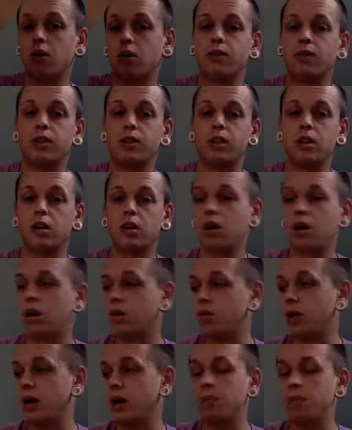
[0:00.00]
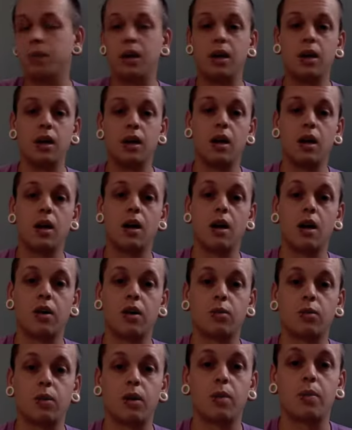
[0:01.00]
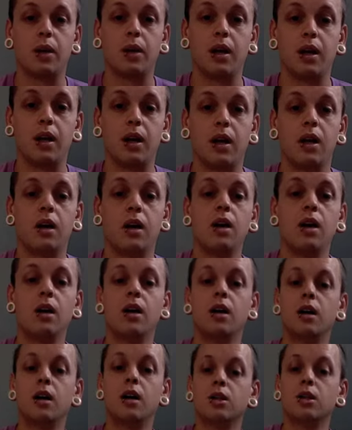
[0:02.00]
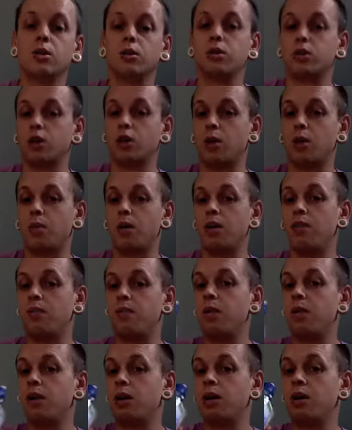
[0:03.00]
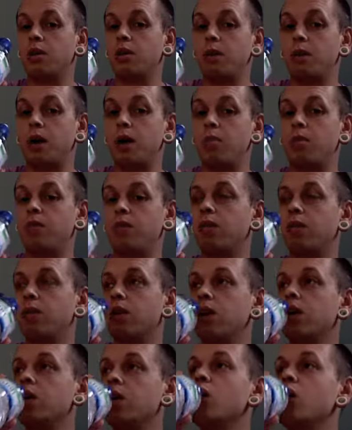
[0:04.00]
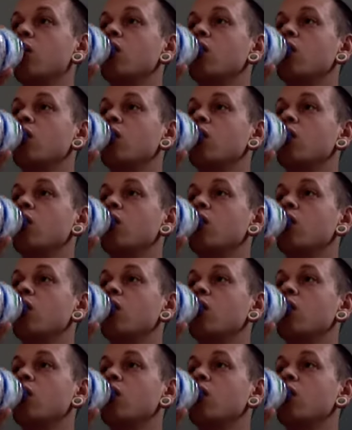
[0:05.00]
Obviously, don't go to Wikipedia and ask Wikipedia to interpret a book of the Bible for you.